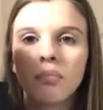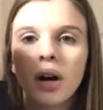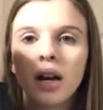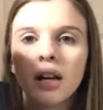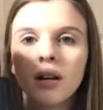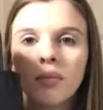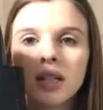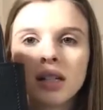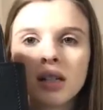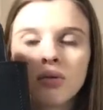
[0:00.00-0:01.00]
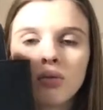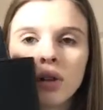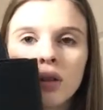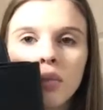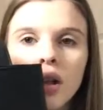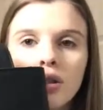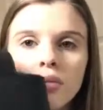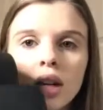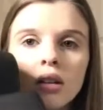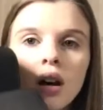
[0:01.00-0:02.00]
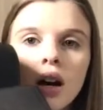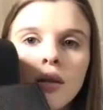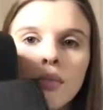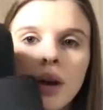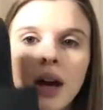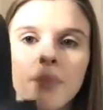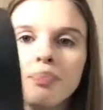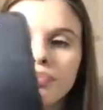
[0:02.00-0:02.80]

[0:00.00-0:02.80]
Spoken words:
but it doesn't really bother me a lot, but